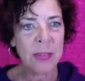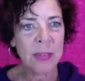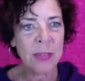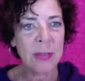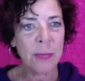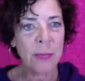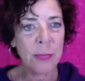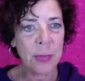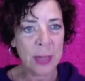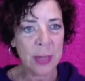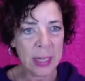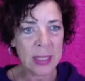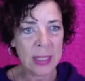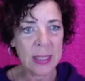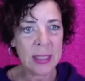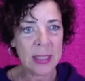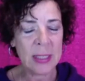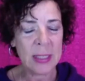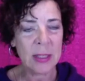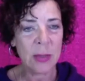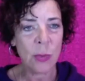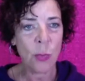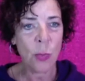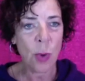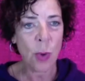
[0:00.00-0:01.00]
to
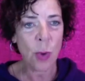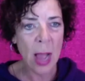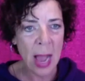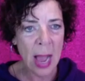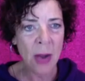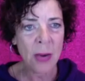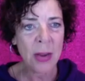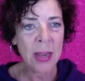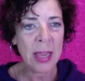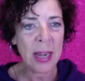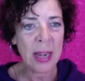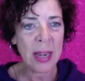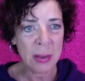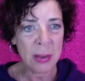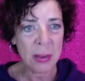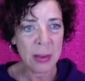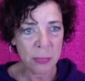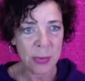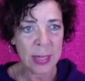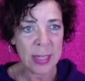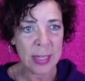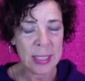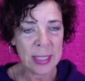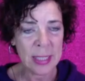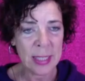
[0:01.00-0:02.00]
fix? How can I
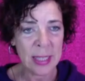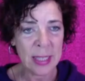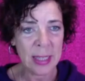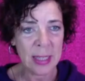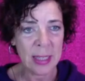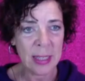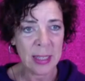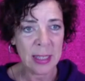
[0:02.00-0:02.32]
fix it?